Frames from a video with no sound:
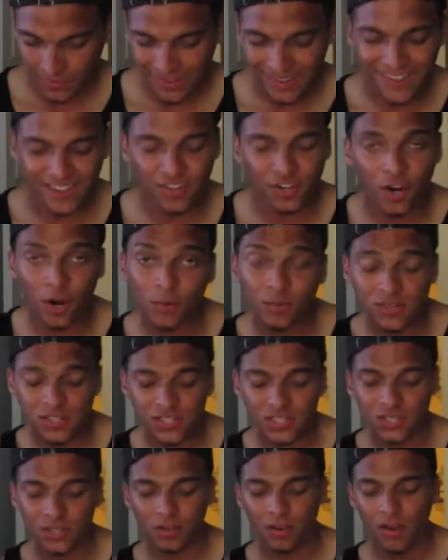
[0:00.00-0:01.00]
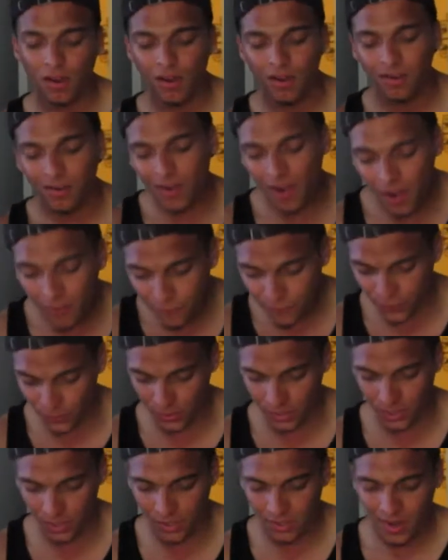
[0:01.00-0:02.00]
encouraging,
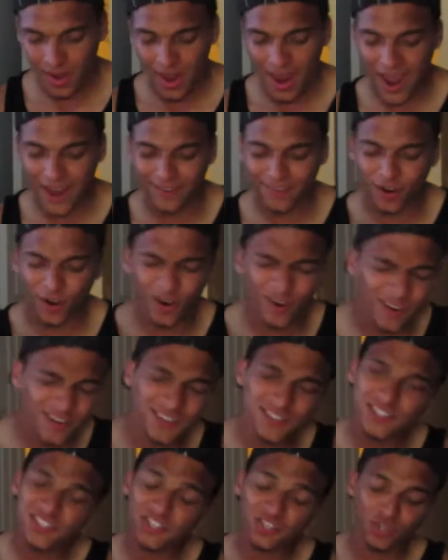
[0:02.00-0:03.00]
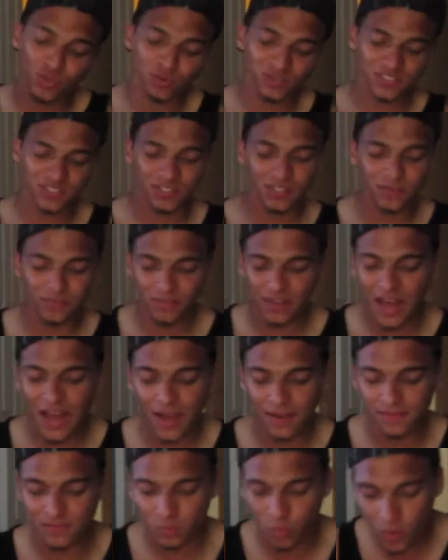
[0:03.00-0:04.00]
comforting, and urging you to live
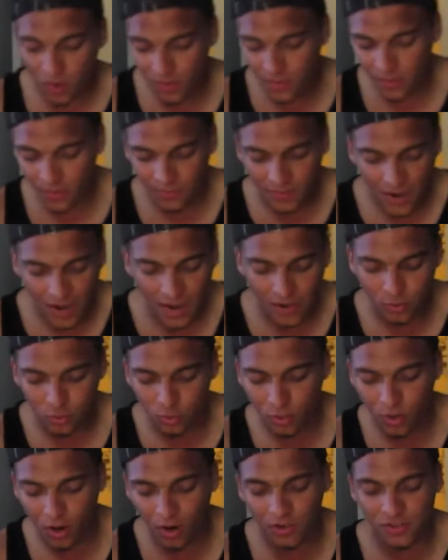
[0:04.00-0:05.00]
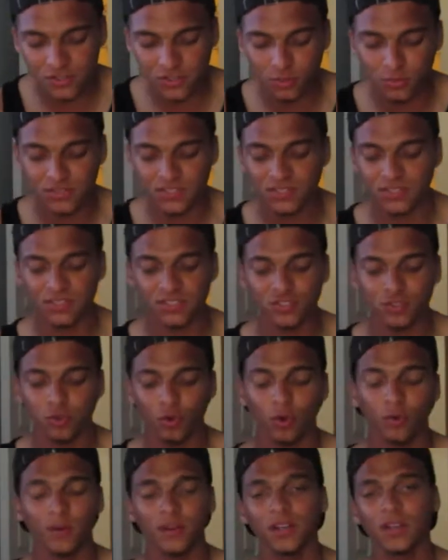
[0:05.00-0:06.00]
lives worthy of God, who calls you into His
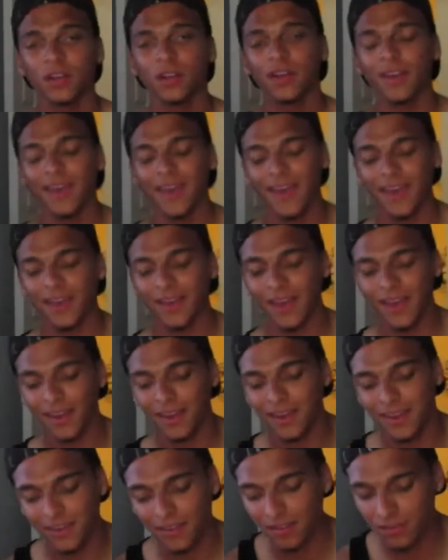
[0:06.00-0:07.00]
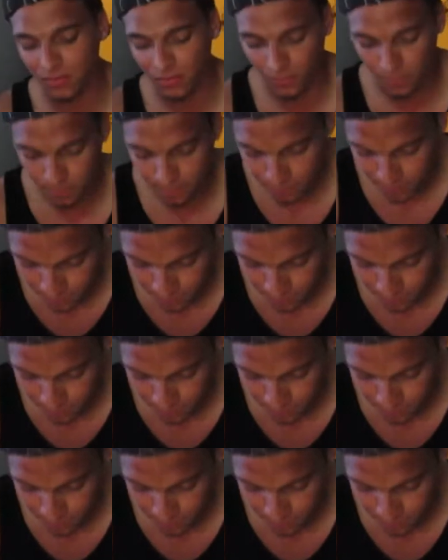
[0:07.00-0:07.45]
glory and kingdom.